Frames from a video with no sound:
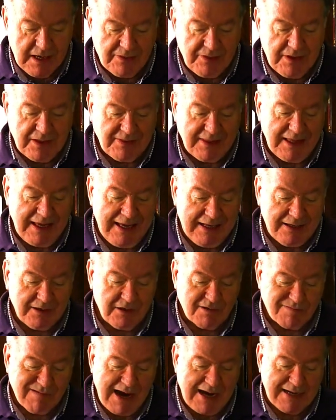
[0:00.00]
that the
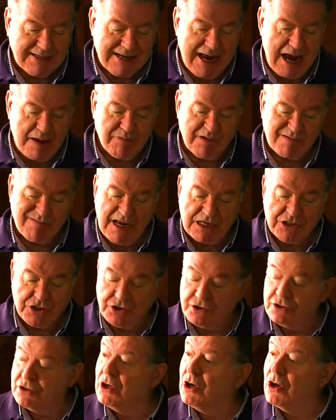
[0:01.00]
Hitlerite
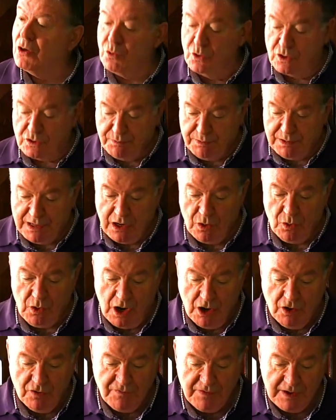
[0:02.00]
aberration would blow
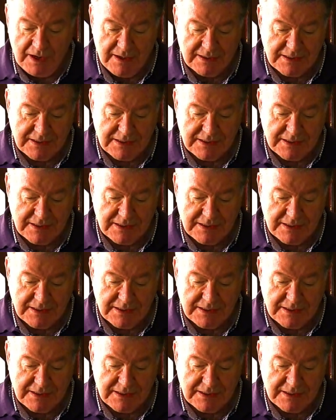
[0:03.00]
over.